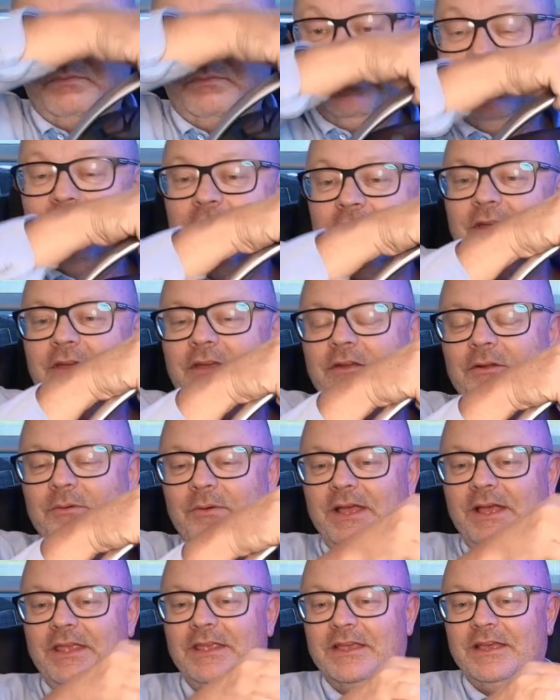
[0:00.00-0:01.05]
pair it and
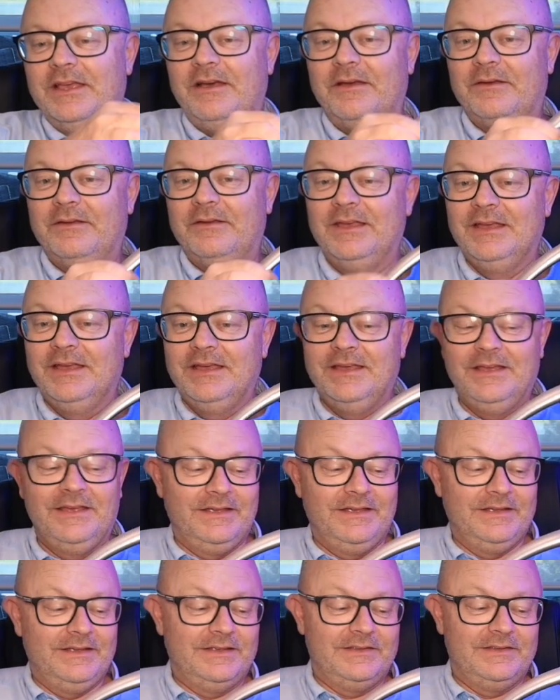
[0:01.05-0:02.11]
away you go.
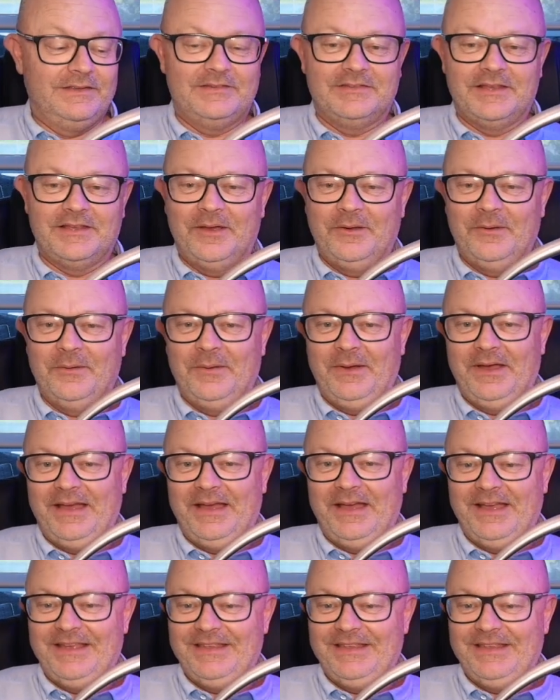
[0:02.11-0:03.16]
So
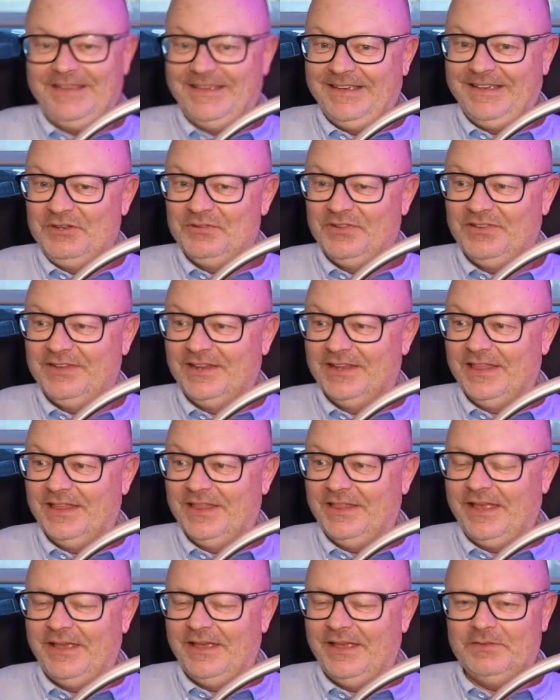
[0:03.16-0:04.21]
interesting that
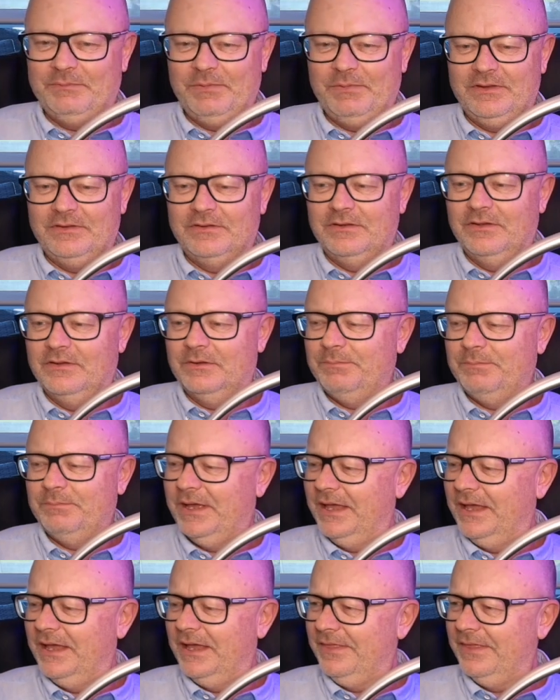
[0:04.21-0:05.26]
they're expecting you to
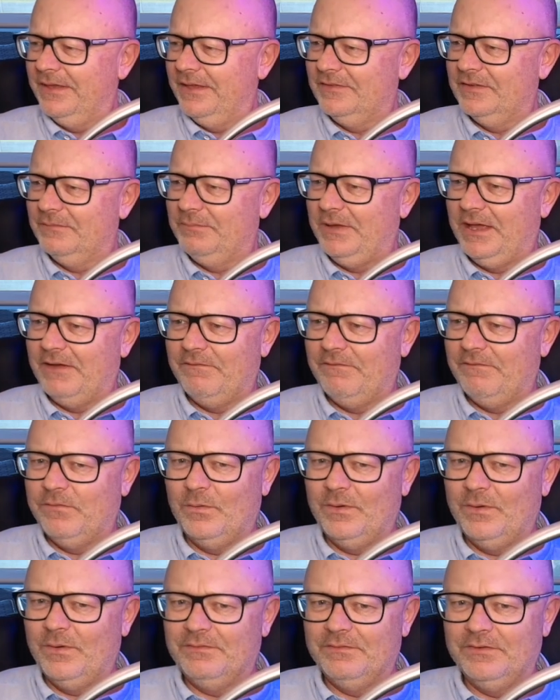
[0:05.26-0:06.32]
pay, I think it's about
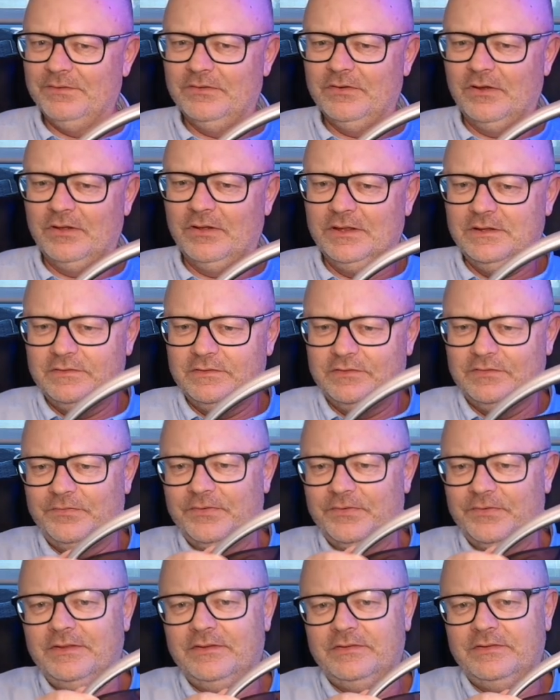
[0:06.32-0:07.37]
$400
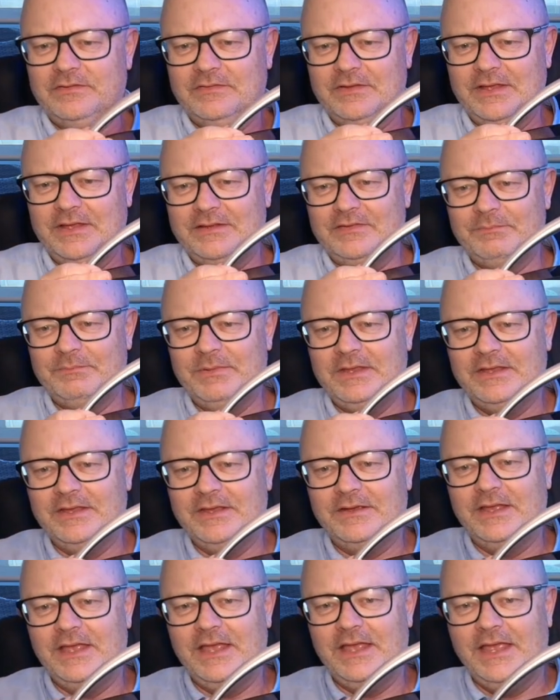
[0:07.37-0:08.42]
for this
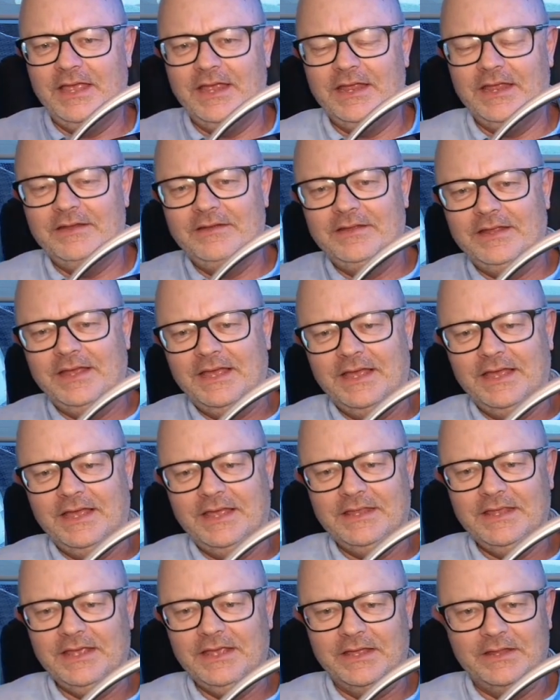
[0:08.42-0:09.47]
speaker, and
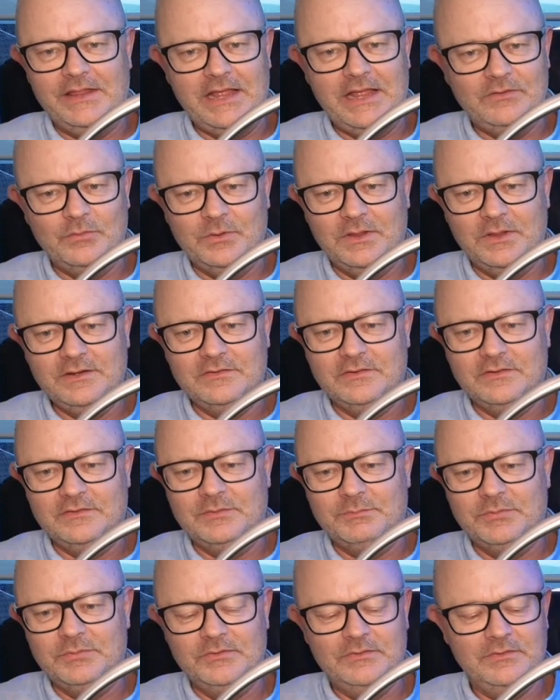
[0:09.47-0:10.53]
that's all it is. It's a
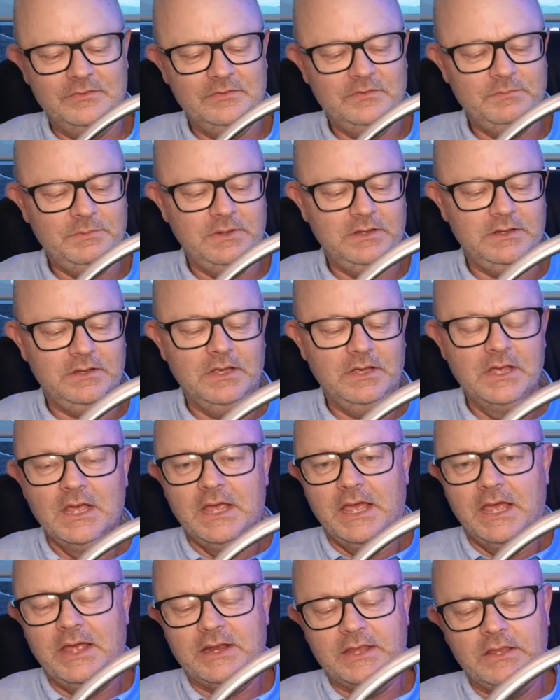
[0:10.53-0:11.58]
Bluetooth speaker.
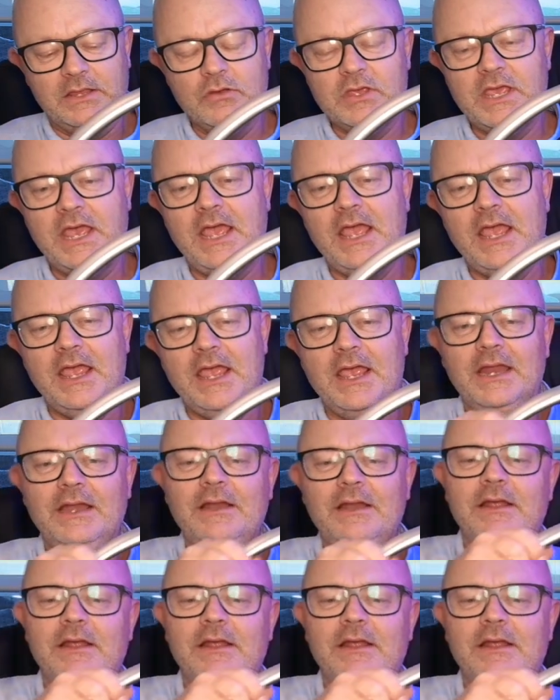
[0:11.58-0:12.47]
You can